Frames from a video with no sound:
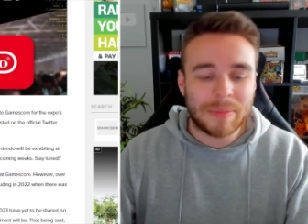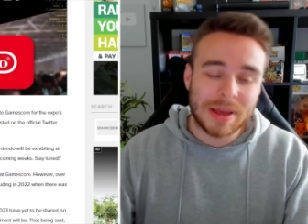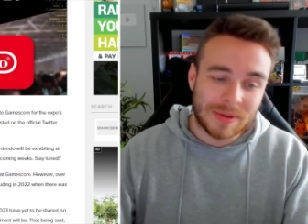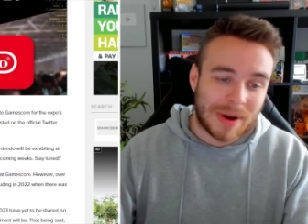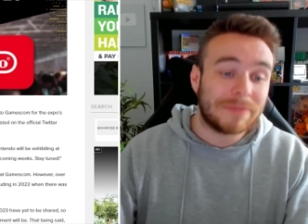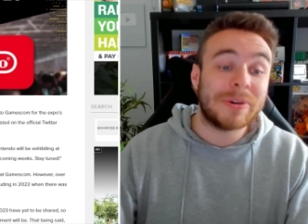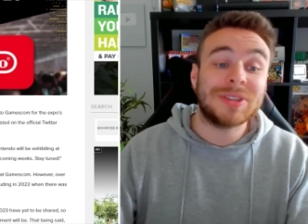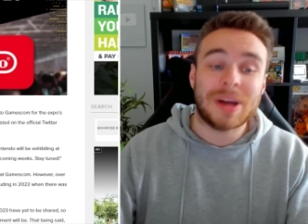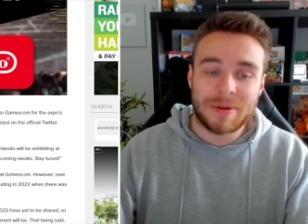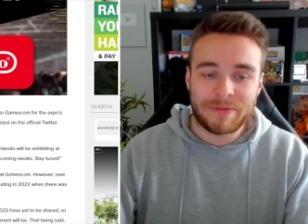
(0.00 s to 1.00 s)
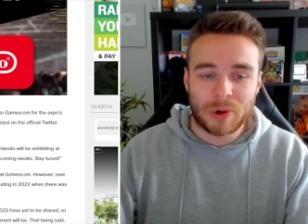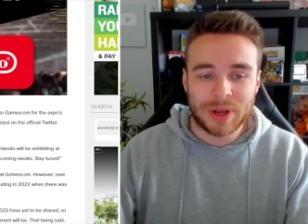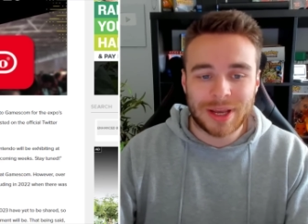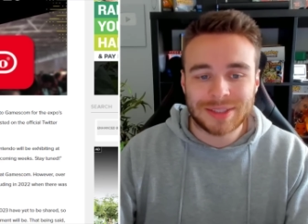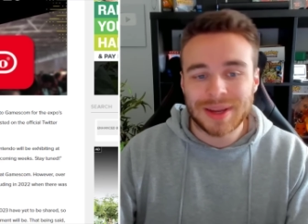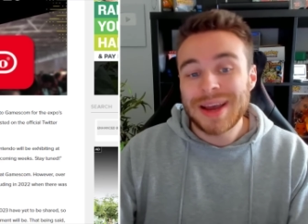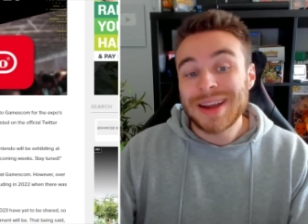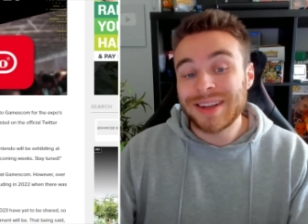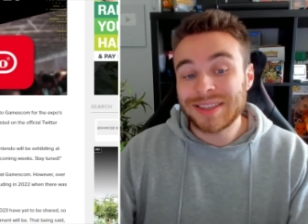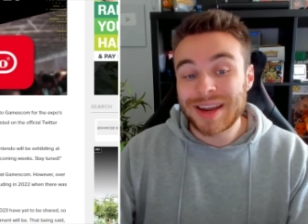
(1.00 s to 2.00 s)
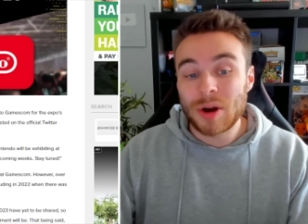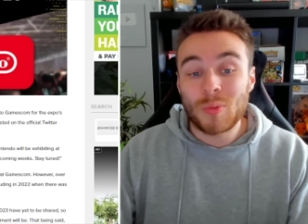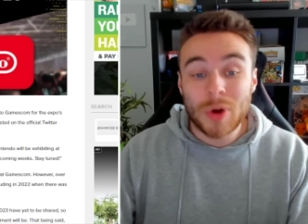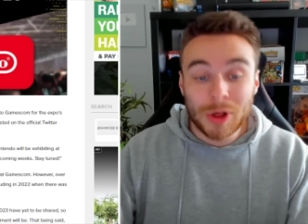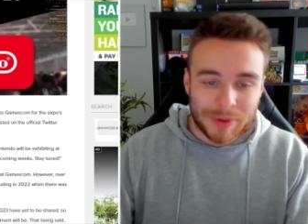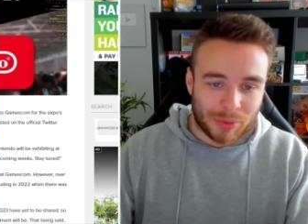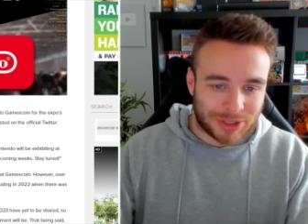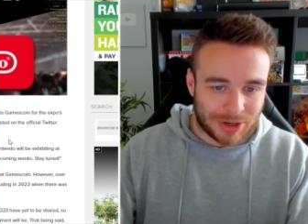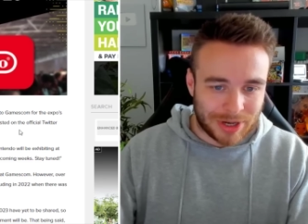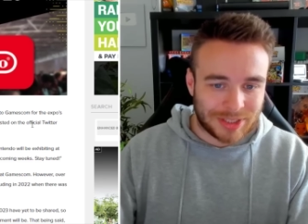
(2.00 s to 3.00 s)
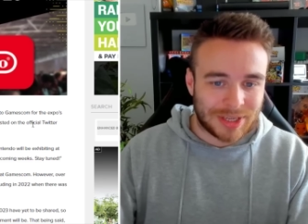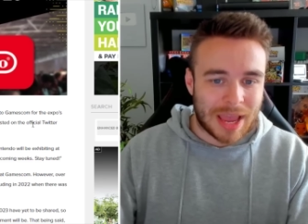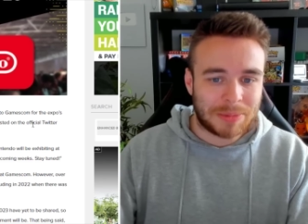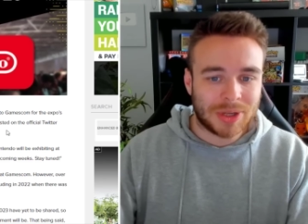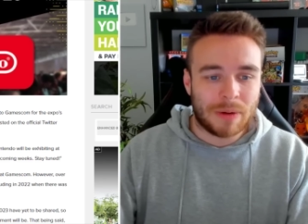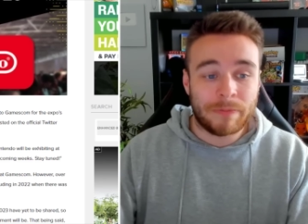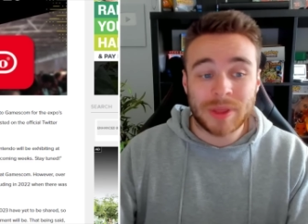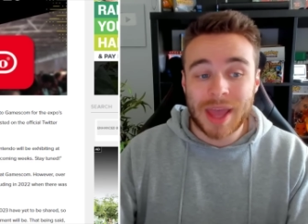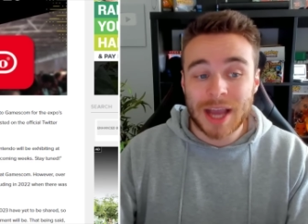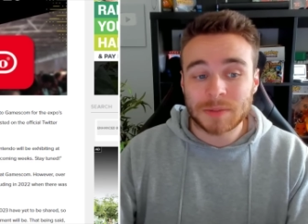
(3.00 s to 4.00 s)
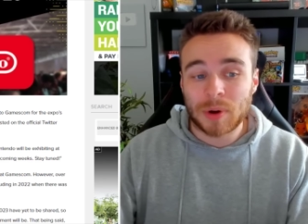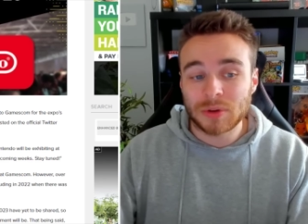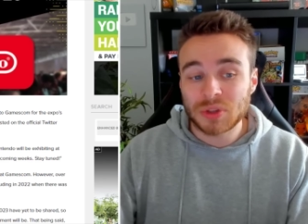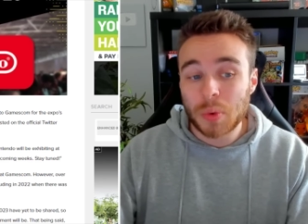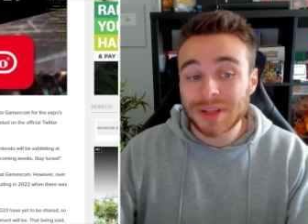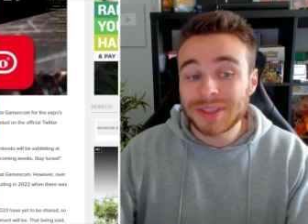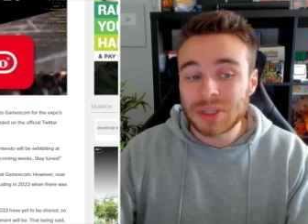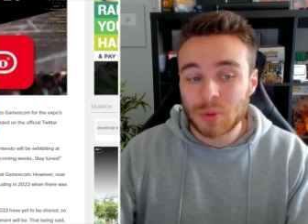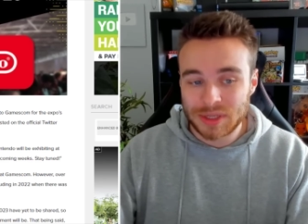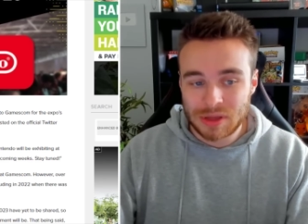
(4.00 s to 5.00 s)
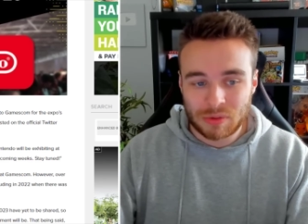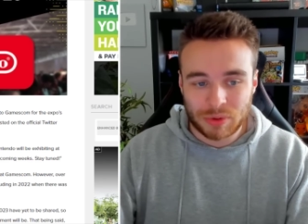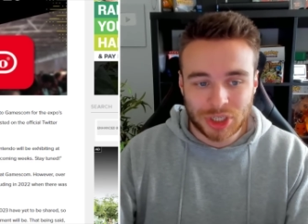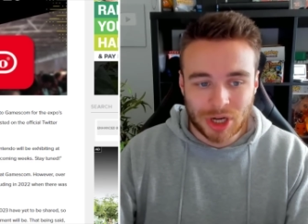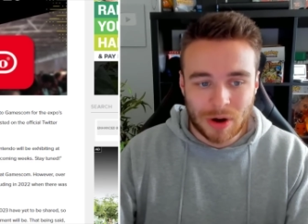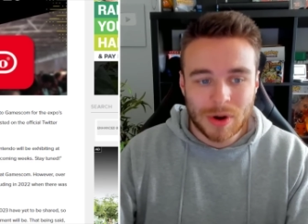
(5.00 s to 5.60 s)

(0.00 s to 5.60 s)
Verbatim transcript: But either way, the first time in 4 years, Nintendo will be returning to Gamescom for the Expo's 2023 show.